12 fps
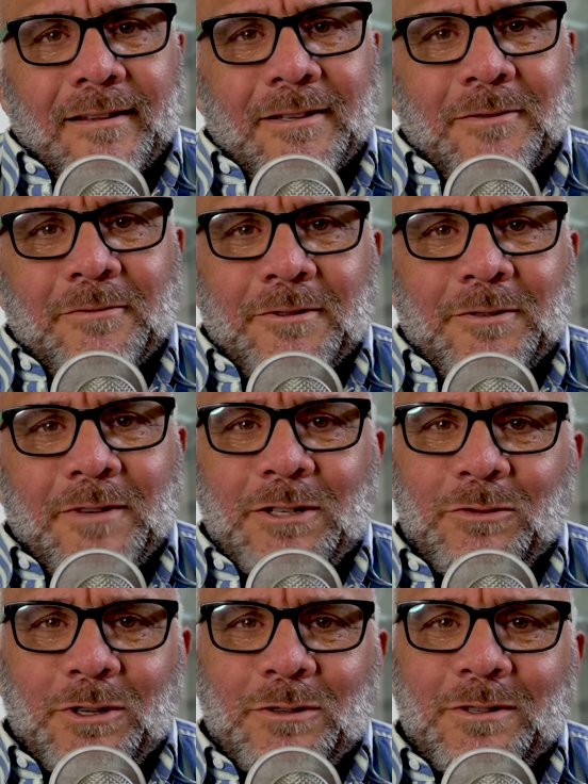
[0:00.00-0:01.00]
you've
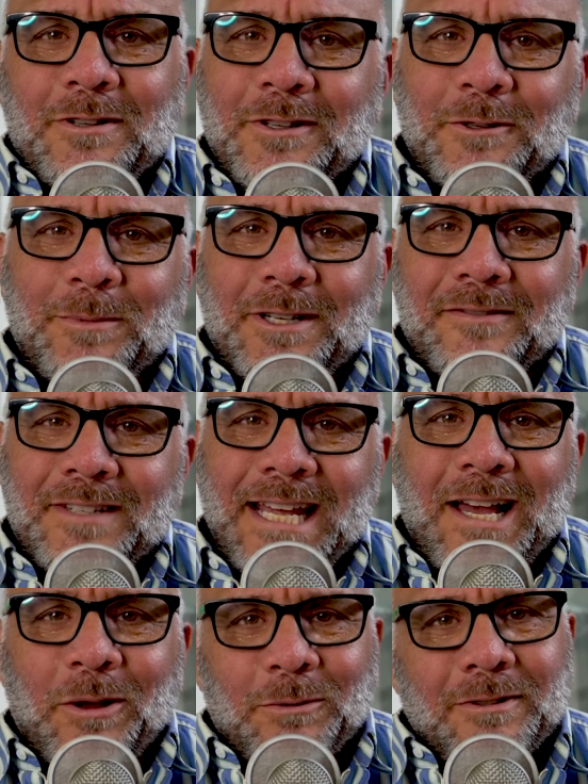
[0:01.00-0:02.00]
introduced a little bit of
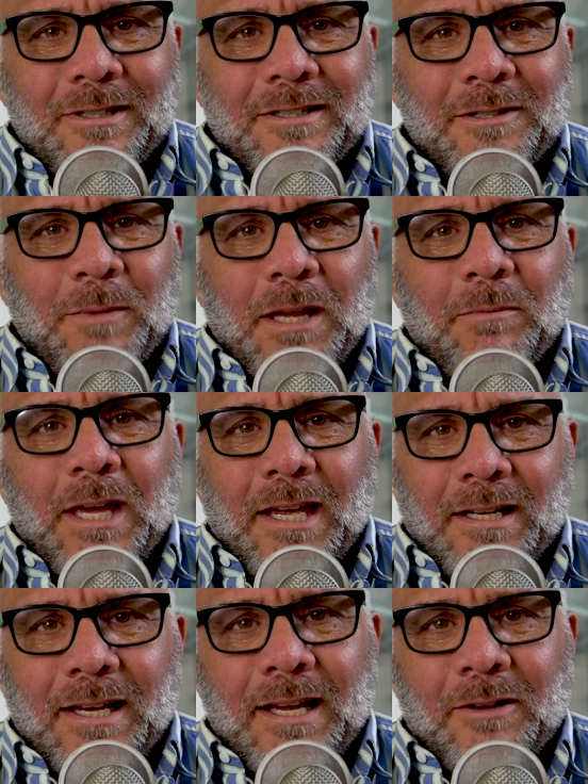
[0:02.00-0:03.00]
doubt into my
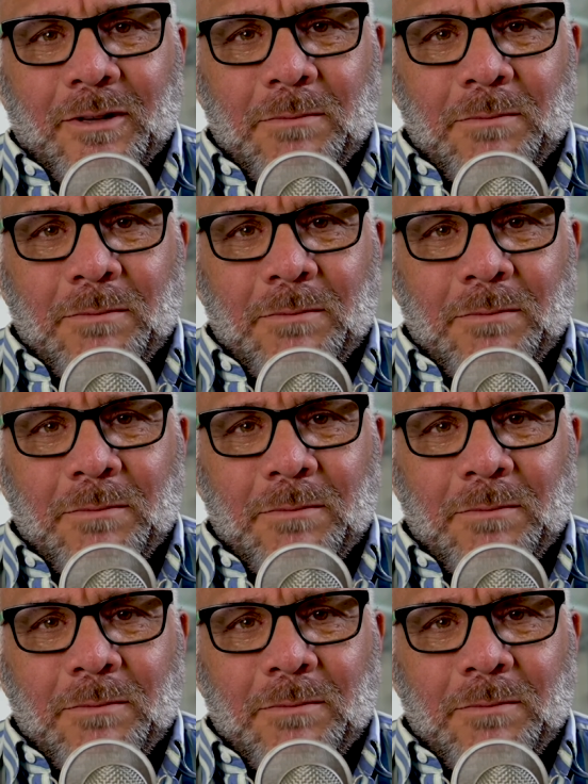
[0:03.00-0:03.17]
mind now.